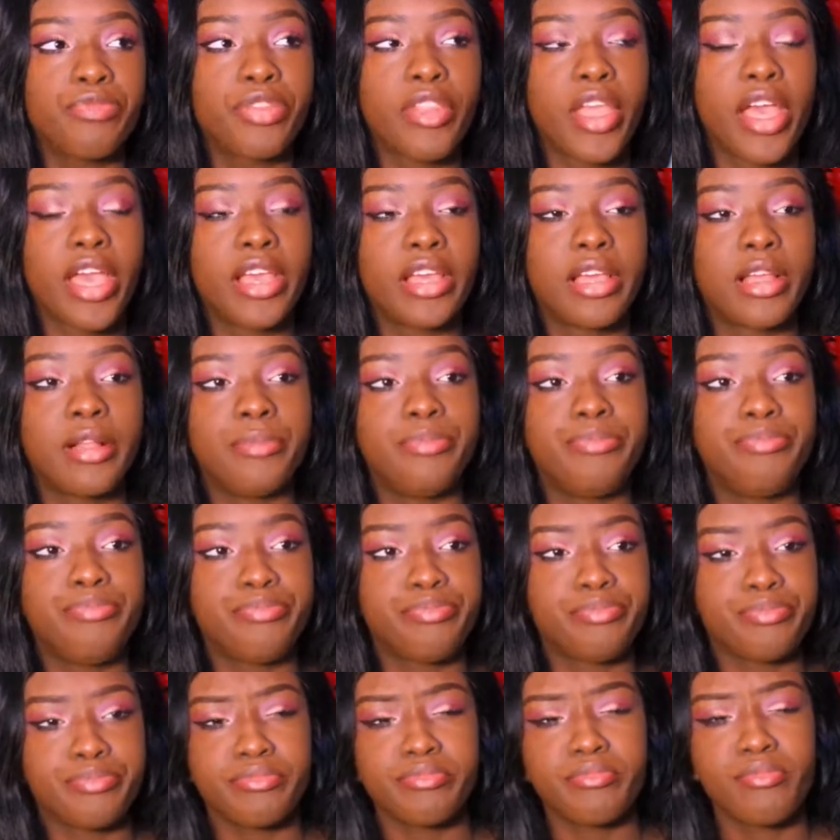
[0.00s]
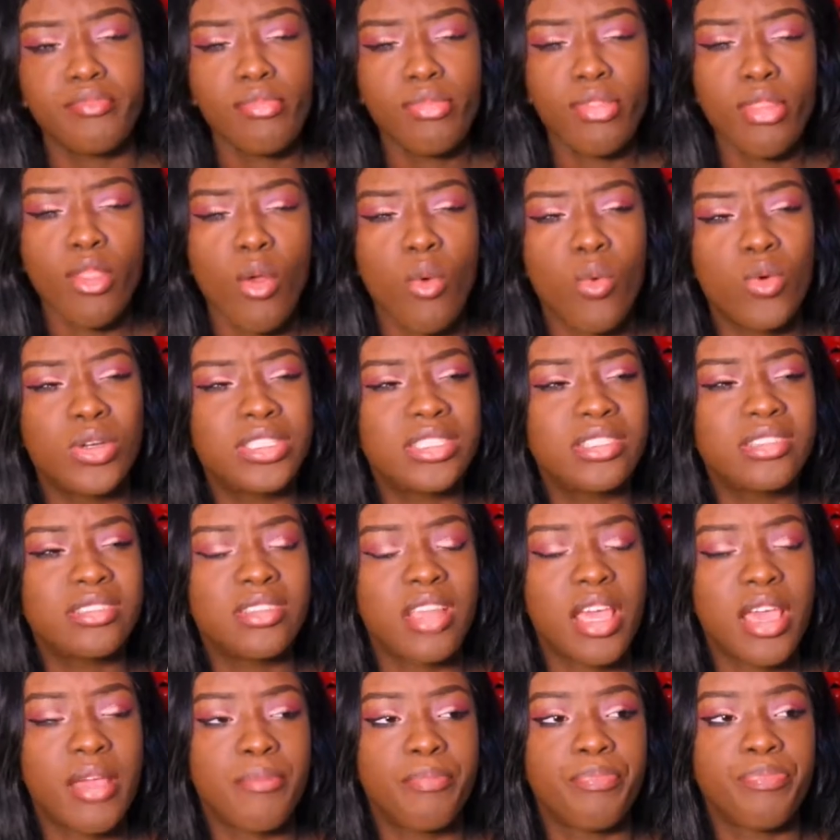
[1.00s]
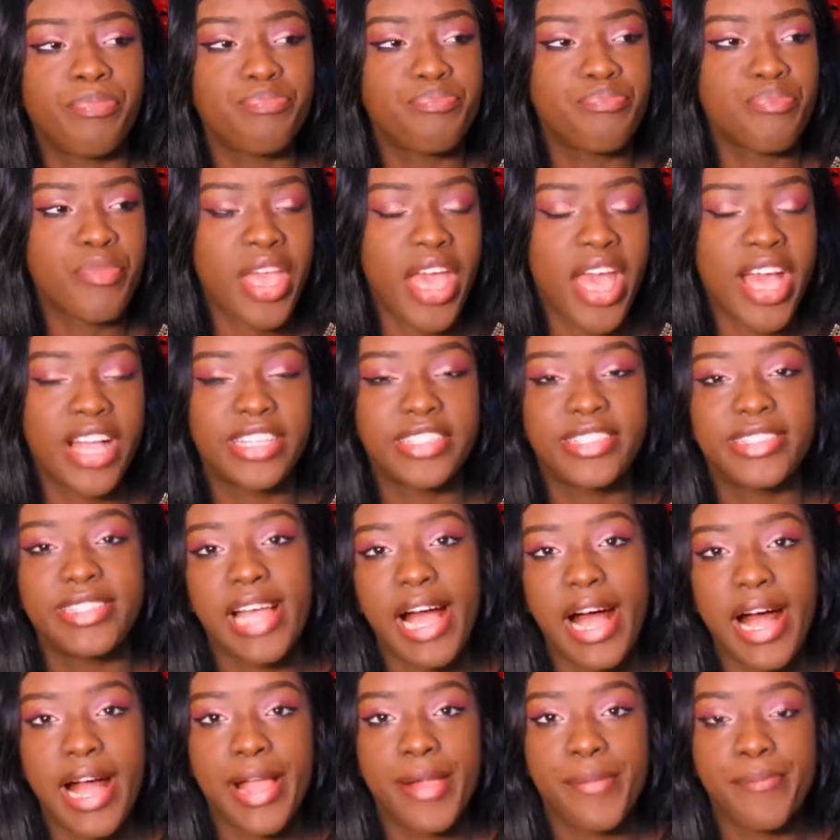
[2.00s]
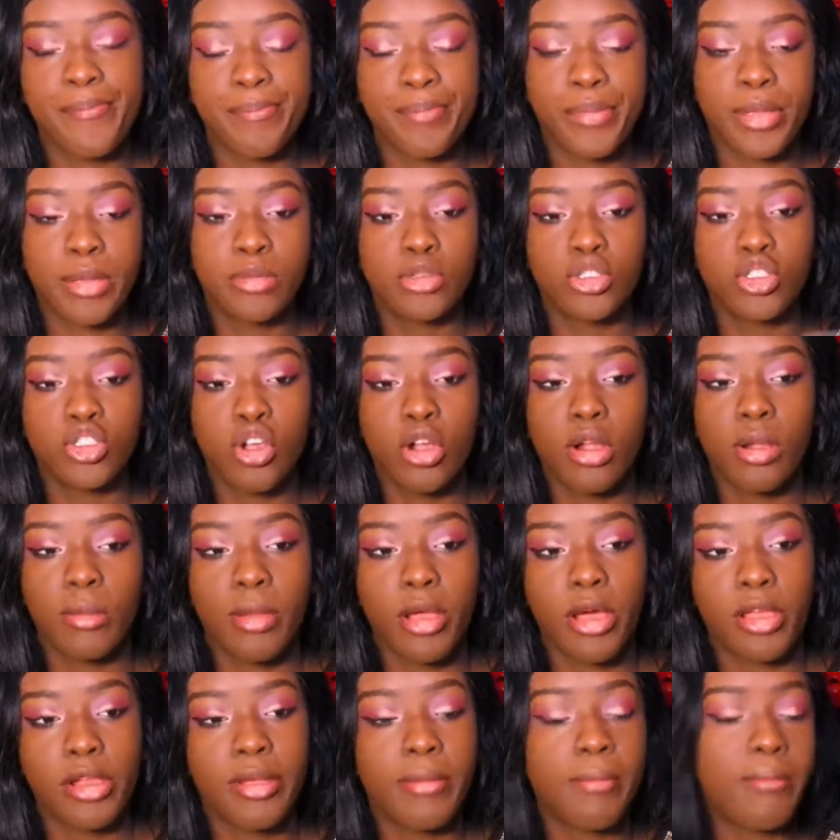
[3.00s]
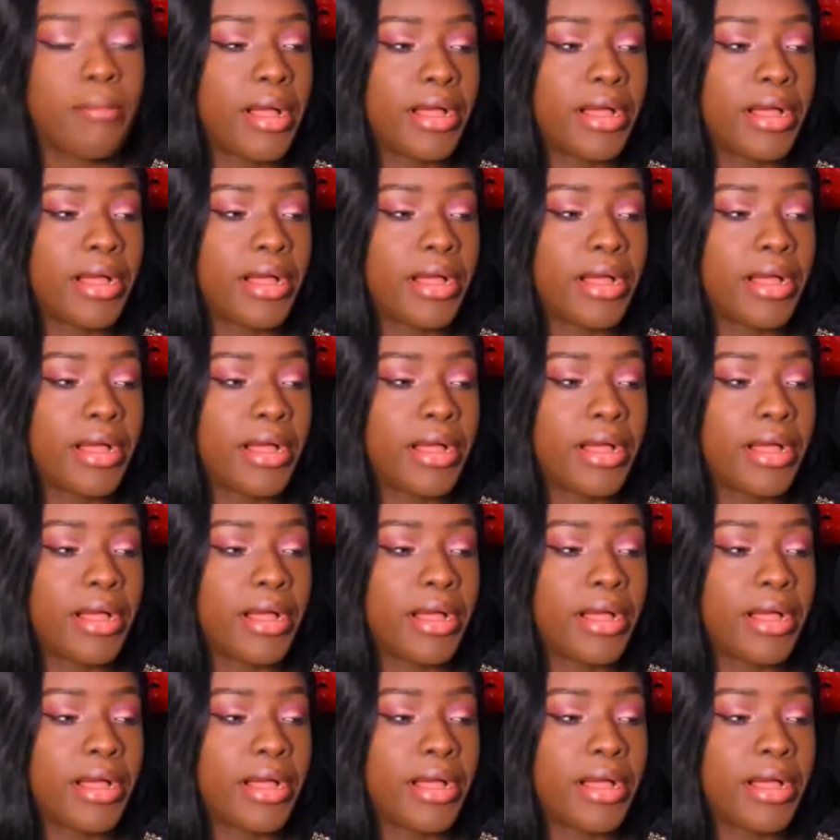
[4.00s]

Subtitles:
Like, what's his name? X died, people joke about it.